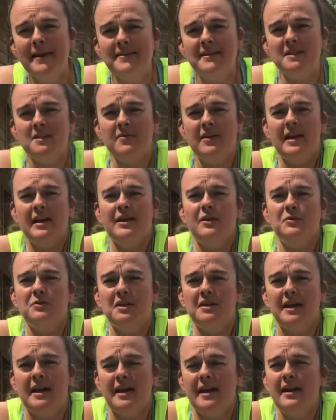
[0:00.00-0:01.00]
this video
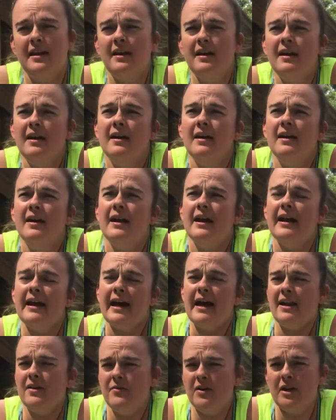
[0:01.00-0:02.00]
today
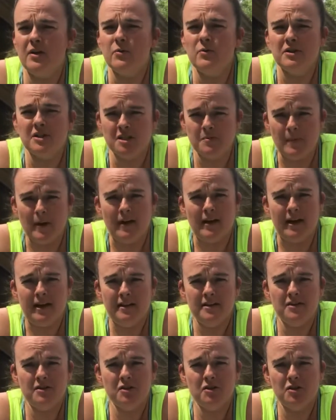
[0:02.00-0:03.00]
kind of in
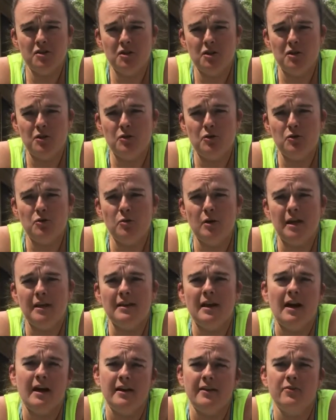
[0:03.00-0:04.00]
response to a
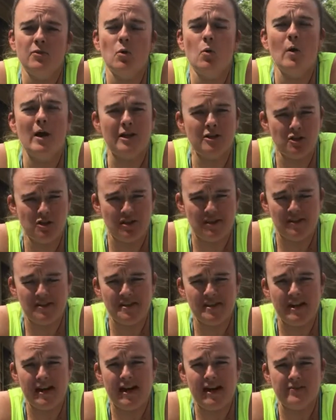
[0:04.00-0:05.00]
lot of questions
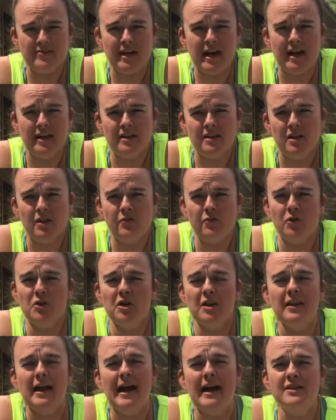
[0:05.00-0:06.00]
that I have gotten over
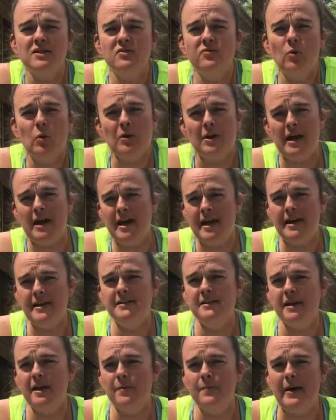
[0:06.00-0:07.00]
the last 4
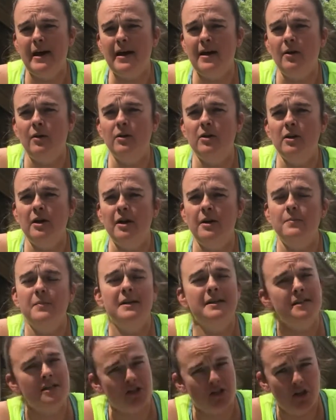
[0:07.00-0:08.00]
days about
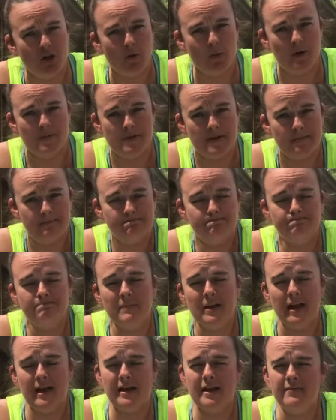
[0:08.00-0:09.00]
conditioning equipment.
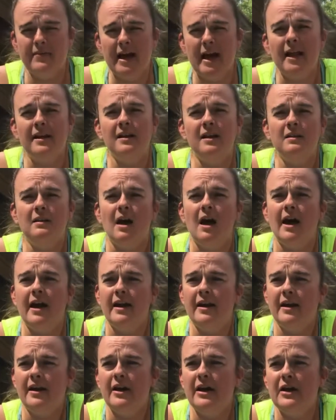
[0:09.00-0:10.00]
And I've gotten a
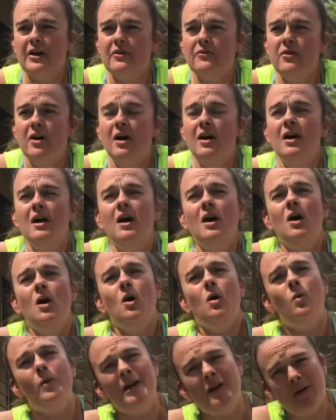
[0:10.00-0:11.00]
lot of,
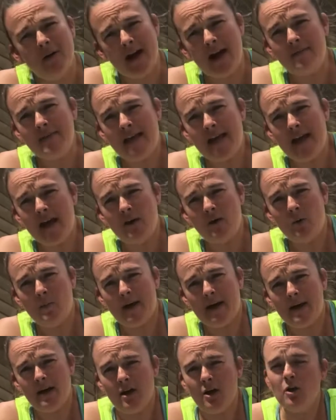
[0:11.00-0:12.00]
we don't have any
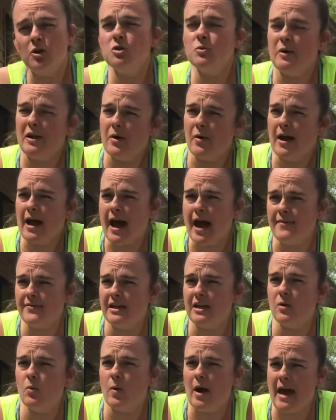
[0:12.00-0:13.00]
kettlebells, we don't have
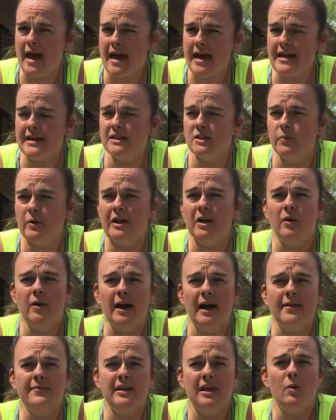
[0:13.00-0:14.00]
any weights, we don't
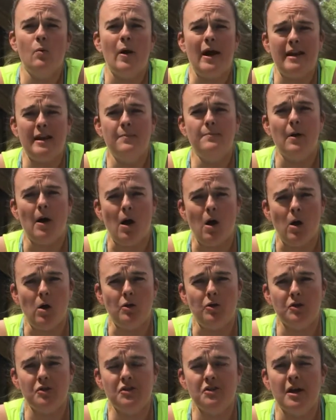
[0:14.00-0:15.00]
have any weighted
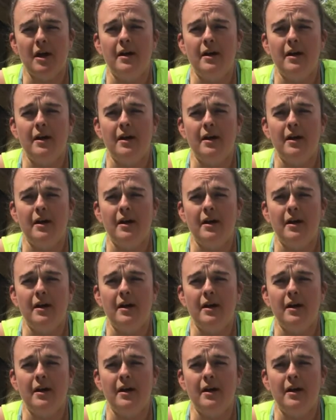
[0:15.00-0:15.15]
balls,